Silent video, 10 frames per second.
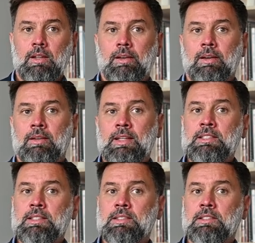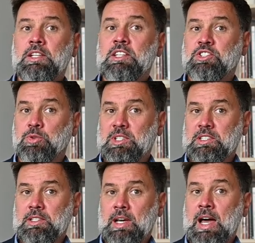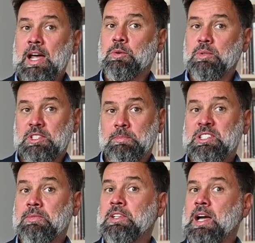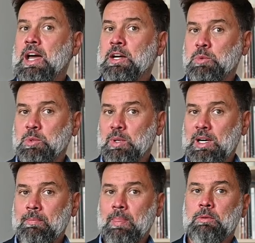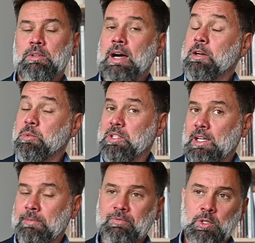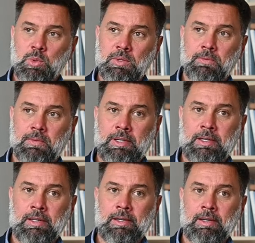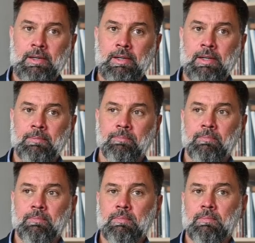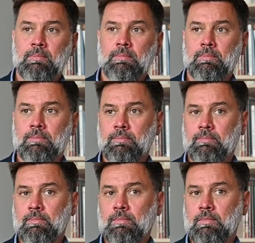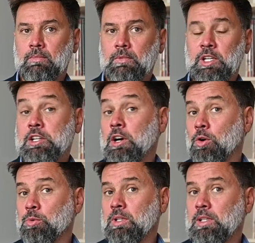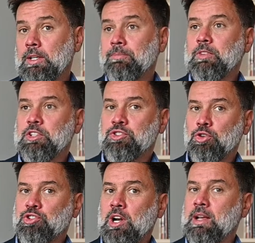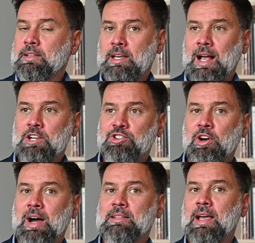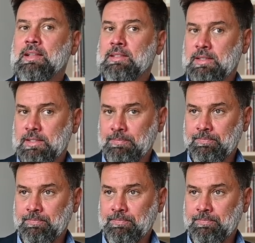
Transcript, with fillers: Uh, Nexus districts are specific area, area with um, their own social and cultural identity.